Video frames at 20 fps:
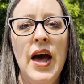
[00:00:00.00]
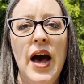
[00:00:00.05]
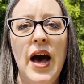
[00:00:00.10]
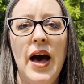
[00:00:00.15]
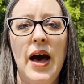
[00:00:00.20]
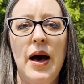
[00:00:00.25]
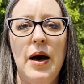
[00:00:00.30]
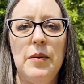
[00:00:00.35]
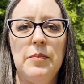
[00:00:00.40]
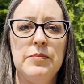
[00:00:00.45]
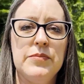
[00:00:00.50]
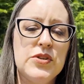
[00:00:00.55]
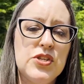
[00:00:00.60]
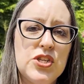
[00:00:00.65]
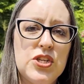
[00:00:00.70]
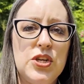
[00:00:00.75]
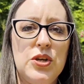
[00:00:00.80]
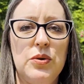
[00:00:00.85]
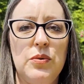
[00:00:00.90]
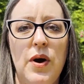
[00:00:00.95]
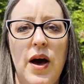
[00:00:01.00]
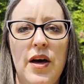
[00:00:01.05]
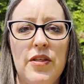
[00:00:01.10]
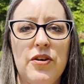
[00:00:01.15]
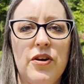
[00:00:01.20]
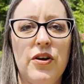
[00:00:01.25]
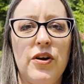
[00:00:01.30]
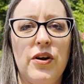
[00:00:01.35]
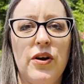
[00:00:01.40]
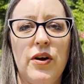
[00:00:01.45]
to
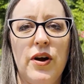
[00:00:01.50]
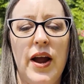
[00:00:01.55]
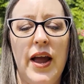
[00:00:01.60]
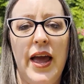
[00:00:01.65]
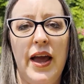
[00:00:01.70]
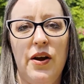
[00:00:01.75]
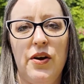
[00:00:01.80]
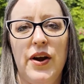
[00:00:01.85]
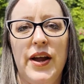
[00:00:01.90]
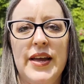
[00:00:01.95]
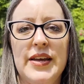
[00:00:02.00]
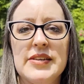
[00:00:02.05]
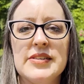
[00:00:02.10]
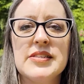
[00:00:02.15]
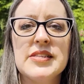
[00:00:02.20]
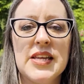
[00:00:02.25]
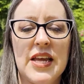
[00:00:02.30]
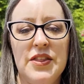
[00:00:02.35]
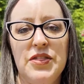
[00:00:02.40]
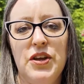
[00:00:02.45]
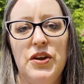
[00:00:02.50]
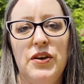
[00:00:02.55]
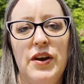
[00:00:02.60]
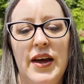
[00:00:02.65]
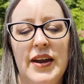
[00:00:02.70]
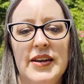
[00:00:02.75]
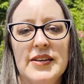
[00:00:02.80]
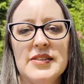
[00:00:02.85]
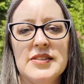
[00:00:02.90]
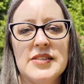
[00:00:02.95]
other areas in the
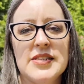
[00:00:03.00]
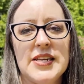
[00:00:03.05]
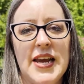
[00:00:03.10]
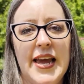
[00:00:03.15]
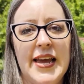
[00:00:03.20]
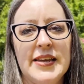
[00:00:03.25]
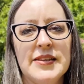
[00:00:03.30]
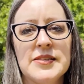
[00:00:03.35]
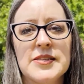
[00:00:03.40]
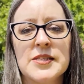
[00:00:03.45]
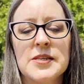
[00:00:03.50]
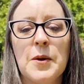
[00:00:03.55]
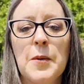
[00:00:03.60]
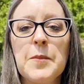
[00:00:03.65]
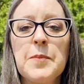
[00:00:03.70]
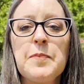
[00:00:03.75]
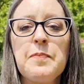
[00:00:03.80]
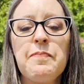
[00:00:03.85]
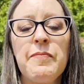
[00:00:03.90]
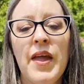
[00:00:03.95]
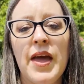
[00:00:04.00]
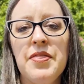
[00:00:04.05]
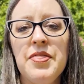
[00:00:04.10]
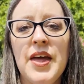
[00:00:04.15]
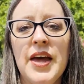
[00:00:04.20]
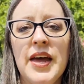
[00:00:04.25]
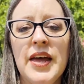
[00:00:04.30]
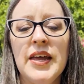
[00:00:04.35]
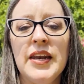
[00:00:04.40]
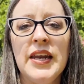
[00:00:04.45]
United States. And
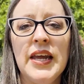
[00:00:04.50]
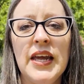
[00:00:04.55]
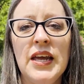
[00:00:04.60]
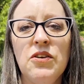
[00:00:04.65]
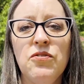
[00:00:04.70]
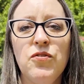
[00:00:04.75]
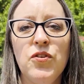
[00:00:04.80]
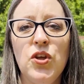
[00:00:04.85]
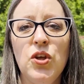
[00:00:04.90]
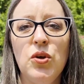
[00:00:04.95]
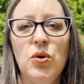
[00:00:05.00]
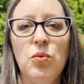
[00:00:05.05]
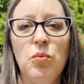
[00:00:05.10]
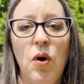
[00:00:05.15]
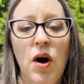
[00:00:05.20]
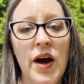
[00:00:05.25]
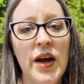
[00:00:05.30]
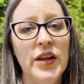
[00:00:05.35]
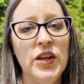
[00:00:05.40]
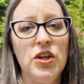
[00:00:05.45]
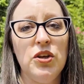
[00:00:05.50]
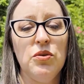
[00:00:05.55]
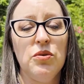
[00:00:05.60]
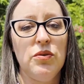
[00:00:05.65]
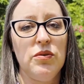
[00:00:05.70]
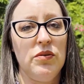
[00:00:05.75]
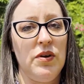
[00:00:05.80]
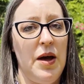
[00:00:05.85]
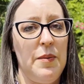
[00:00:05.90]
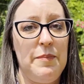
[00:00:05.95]
then if you want
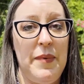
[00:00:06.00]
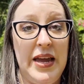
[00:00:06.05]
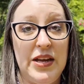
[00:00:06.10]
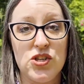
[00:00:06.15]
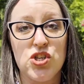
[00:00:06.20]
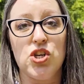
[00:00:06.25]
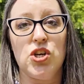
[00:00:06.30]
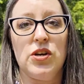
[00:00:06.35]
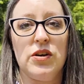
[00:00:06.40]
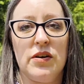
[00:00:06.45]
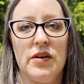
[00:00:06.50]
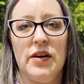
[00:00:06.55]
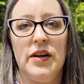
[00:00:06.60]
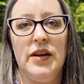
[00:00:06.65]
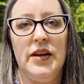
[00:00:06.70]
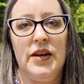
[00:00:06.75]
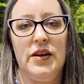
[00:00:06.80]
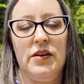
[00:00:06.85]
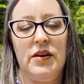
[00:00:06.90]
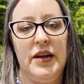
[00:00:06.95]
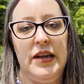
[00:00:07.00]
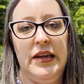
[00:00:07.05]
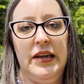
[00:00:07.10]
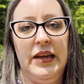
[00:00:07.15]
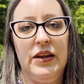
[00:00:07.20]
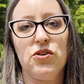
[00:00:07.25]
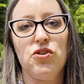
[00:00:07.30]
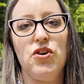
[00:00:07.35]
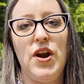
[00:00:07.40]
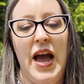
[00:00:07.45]
a major
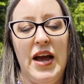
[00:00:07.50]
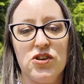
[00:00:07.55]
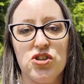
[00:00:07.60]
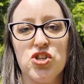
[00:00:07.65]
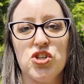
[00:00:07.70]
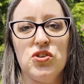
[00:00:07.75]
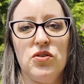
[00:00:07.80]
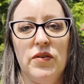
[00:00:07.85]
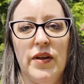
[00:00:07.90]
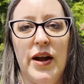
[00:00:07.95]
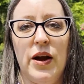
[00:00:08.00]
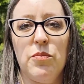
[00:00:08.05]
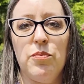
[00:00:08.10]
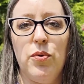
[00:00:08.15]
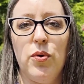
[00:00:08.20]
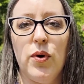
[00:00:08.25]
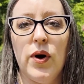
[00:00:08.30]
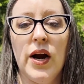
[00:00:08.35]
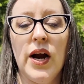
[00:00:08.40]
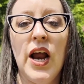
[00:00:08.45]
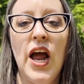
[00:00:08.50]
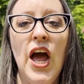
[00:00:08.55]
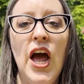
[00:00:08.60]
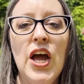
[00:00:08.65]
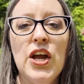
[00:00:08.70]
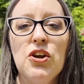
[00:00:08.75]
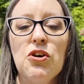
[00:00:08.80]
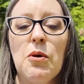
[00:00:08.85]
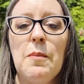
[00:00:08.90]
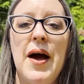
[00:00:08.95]
international airport,
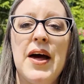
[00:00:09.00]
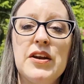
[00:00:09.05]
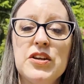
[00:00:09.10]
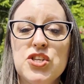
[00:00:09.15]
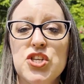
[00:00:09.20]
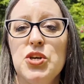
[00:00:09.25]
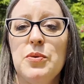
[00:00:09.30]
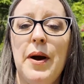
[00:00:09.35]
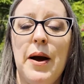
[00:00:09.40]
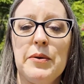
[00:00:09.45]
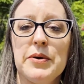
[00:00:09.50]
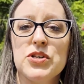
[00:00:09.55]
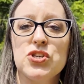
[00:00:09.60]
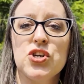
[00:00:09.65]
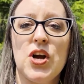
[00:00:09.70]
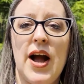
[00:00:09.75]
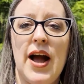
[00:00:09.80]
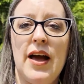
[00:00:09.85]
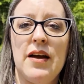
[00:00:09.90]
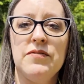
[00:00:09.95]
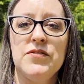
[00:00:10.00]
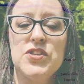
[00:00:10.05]
you're about a 2-hour drive